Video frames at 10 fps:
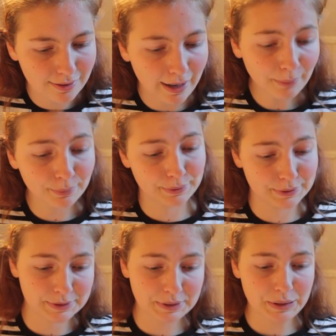our
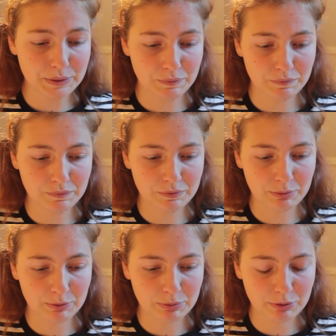skin
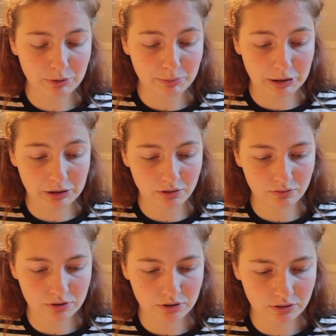from the priming
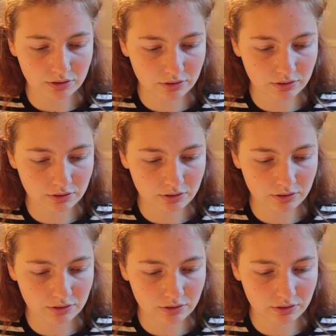lotion.